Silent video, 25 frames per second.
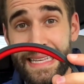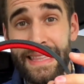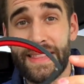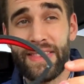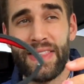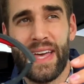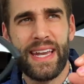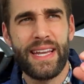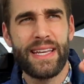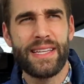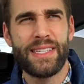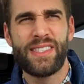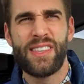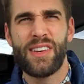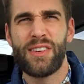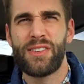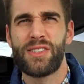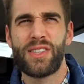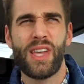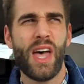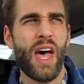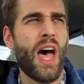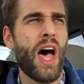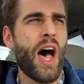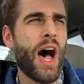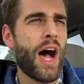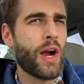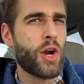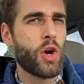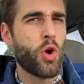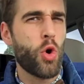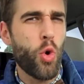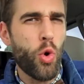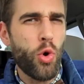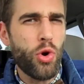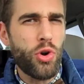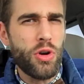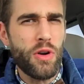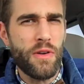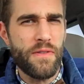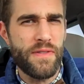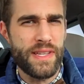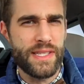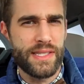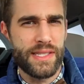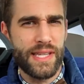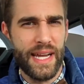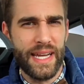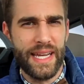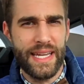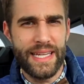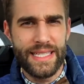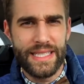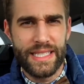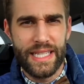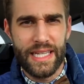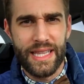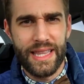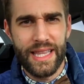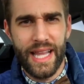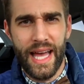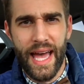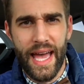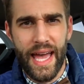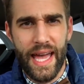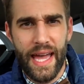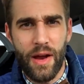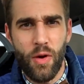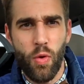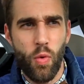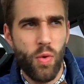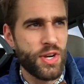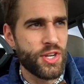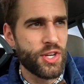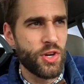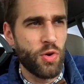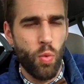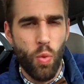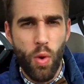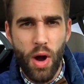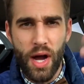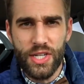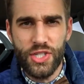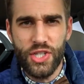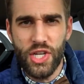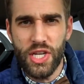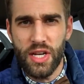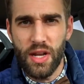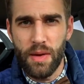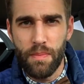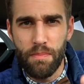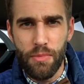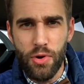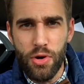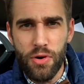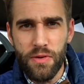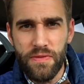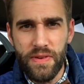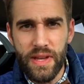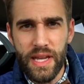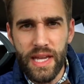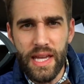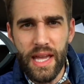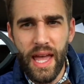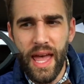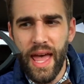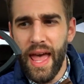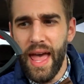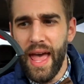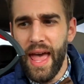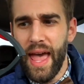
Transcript: That is, there's a quarter of a second delay when you're watching a movie